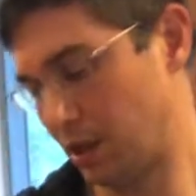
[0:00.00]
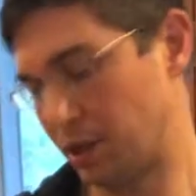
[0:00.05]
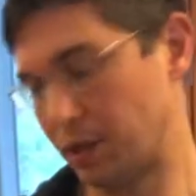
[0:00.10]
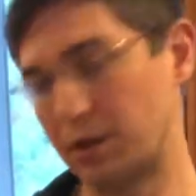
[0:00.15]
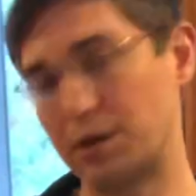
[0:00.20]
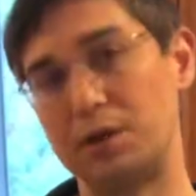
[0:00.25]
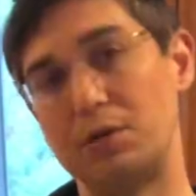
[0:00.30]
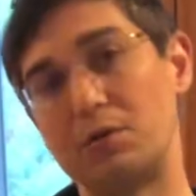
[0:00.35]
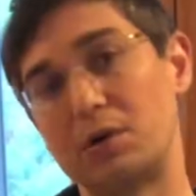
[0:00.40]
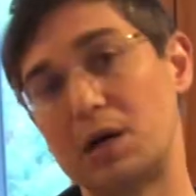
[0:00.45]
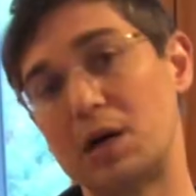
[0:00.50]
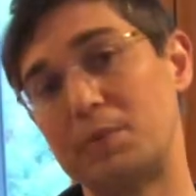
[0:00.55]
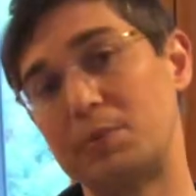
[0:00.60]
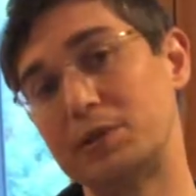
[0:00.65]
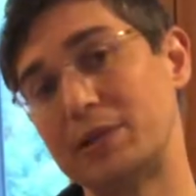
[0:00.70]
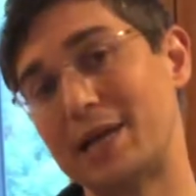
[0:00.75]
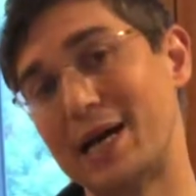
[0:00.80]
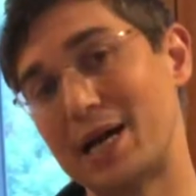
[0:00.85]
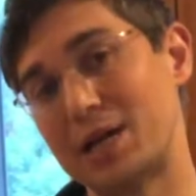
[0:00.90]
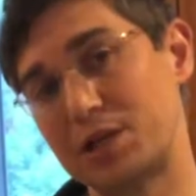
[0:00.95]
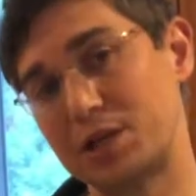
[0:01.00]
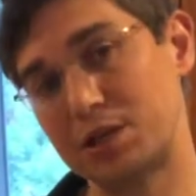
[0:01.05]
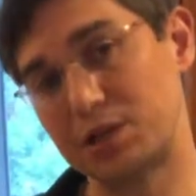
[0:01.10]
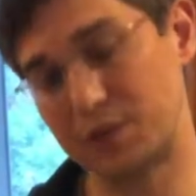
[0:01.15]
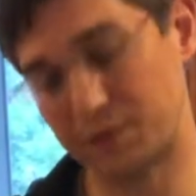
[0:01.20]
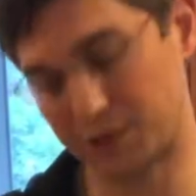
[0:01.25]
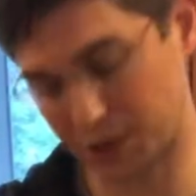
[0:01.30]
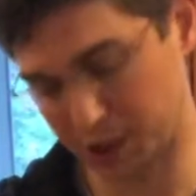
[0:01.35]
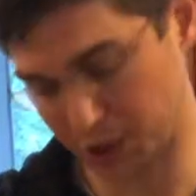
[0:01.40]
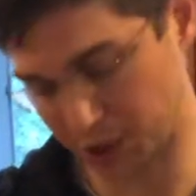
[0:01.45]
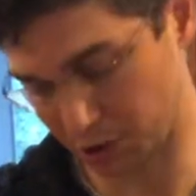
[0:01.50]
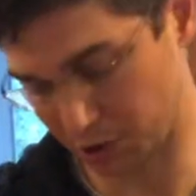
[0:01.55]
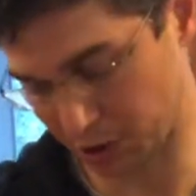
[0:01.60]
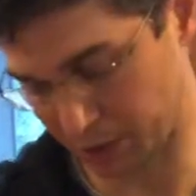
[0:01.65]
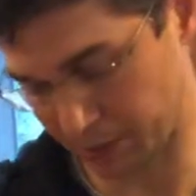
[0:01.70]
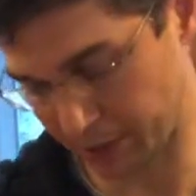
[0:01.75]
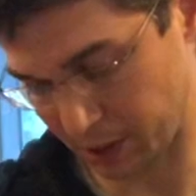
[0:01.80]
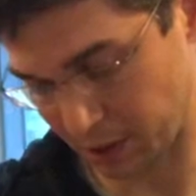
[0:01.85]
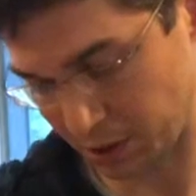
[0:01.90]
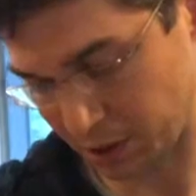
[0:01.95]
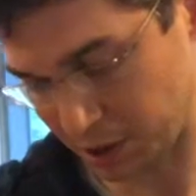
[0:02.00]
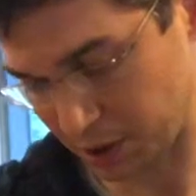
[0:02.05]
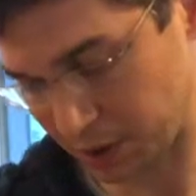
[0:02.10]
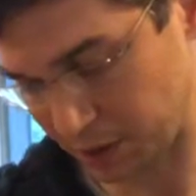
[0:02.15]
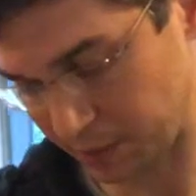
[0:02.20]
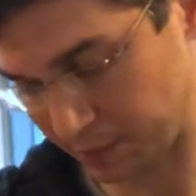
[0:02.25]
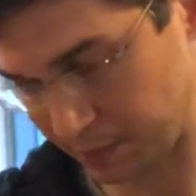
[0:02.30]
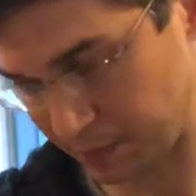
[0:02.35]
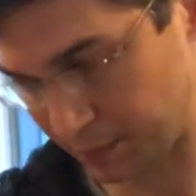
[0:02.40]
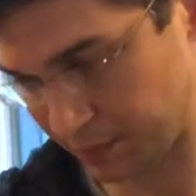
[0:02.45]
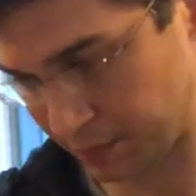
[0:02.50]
I'm going to do a couple dashes of citrus bitters.